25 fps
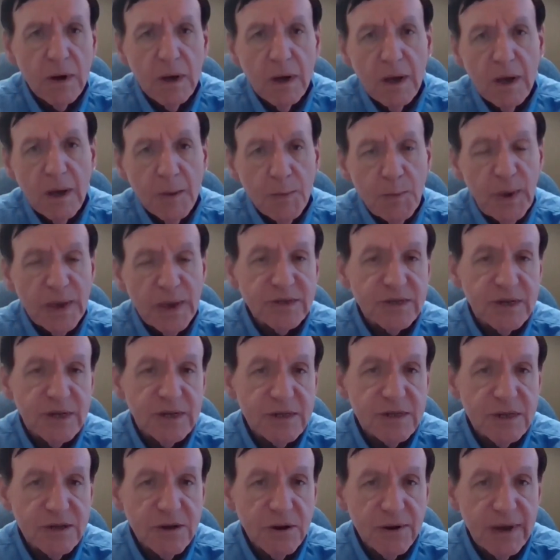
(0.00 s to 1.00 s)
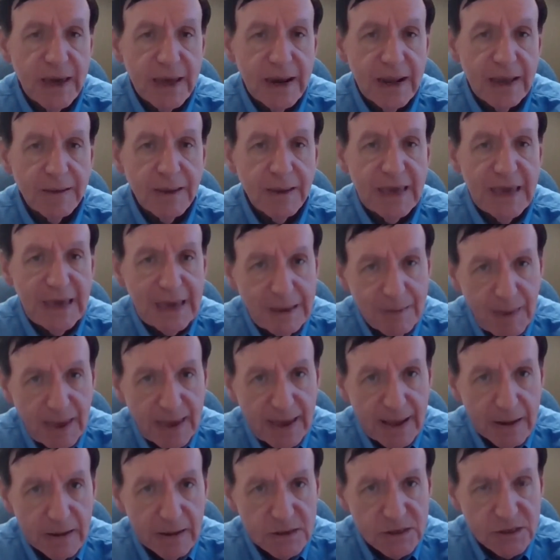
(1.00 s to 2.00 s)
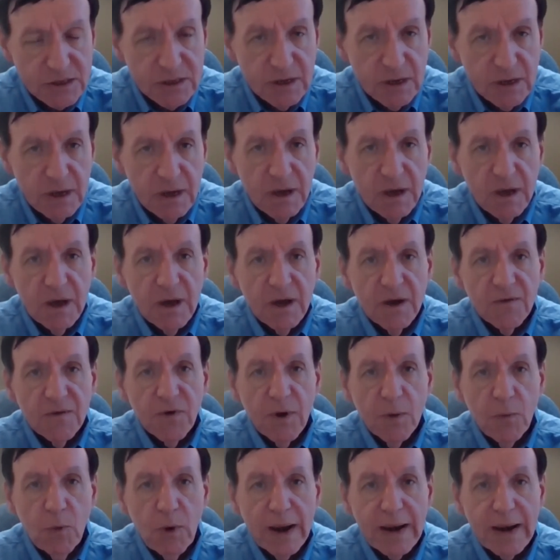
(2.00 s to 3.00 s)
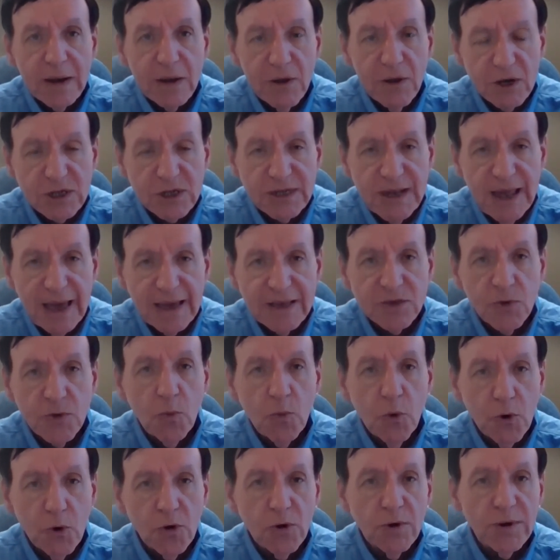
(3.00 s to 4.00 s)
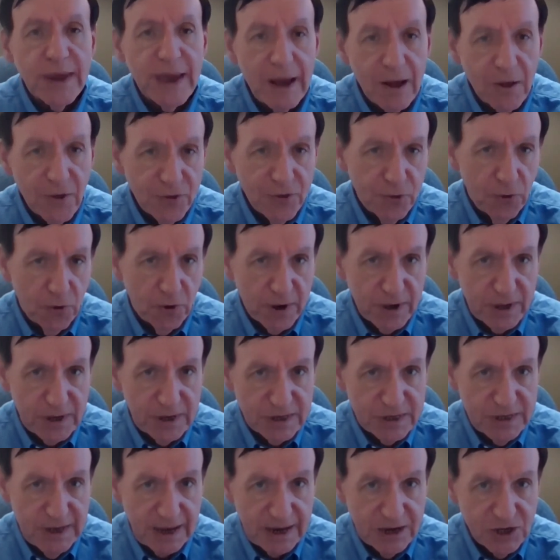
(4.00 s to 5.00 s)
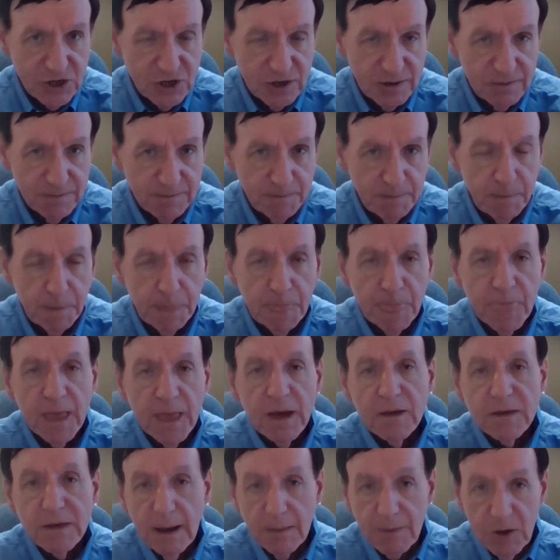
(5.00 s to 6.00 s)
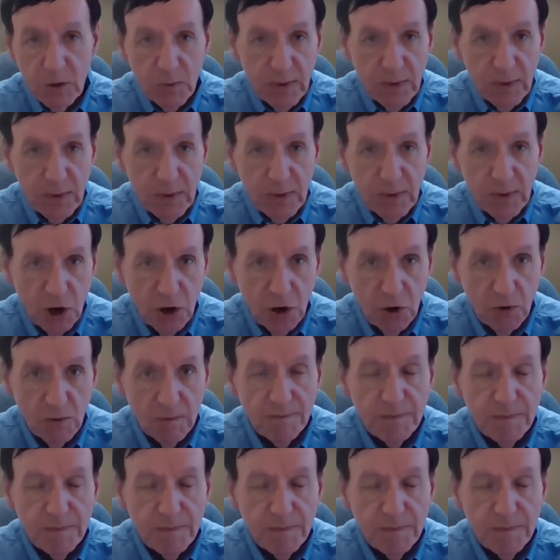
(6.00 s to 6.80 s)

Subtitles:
businesses are getting emails from what it looks like the World Health Organization, WHO.